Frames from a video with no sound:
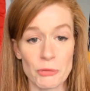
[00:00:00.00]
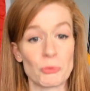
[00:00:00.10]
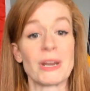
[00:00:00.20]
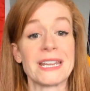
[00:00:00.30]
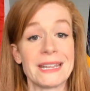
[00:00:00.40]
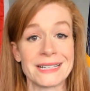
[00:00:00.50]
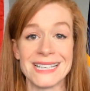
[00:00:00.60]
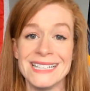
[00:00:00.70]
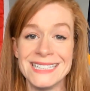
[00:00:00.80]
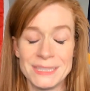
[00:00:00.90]
The ringing
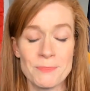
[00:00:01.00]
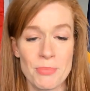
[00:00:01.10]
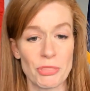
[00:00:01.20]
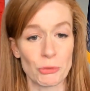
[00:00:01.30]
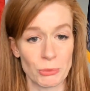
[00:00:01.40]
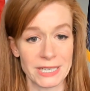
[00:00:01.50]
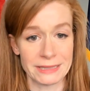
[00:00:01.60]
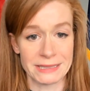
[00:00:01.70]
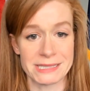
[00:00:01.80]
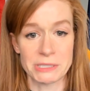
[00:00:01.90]

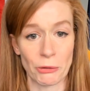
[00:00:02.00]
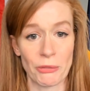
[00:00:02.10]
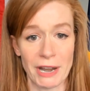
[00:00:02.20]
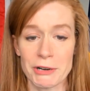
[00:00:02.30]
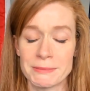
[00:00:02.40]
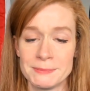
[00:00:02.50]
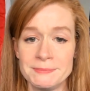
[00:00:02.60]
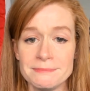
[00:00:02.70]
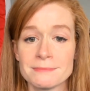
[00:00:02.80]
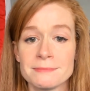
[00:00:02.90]
is still there.
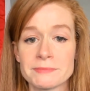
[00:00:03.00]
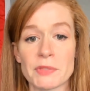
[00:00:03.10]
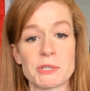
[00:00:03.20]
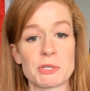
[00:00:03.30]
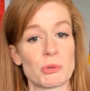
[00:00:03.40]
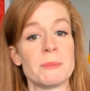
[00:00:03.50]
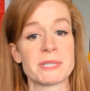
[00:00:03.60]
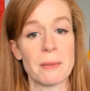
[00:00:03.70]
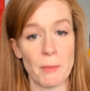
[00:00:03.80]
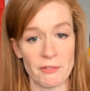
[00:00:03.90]
The
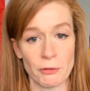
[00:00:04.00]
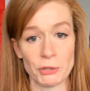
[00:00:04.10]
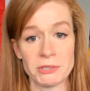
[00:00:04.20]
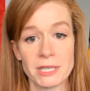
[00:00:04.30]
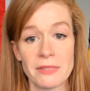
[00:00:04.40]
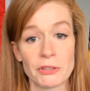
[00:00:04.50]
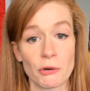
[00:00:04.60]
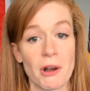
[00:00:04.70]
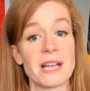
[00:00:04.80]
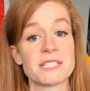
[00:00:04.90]
screams get muffled. The
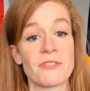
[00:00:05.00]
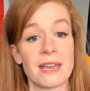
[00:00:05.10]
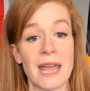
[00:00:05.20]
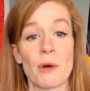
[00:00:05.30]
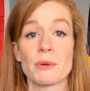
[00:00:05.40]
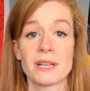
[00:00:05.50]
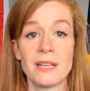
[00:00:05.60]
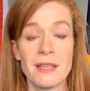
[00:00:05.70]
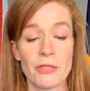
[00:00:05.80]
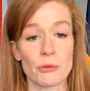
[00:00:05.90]
cries fade out.
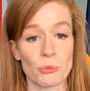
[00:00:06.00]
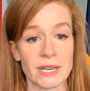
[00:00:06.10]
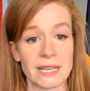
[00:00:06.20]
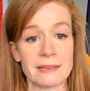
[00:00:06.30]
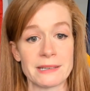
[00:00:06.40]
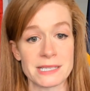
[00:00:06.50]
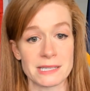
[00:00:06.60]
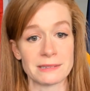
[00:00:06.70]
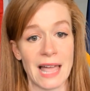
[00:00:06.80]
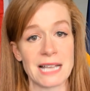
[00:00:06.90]
The ringing is
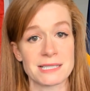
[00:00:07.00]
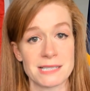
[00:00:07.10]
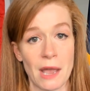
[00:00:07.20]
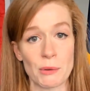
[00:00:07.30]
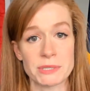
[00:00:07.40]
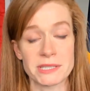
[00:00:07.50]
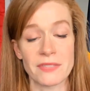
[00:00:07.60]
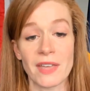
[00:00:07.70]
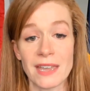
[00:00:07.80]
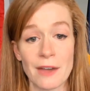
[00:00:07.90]
the last sound
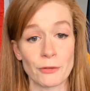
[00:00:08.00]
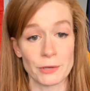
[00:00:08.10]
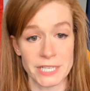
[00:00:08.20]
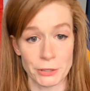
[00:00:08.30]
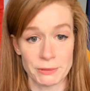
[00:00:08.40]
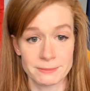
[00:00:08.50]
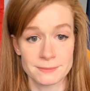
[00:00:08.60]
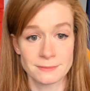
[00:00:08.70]
that they ever hear.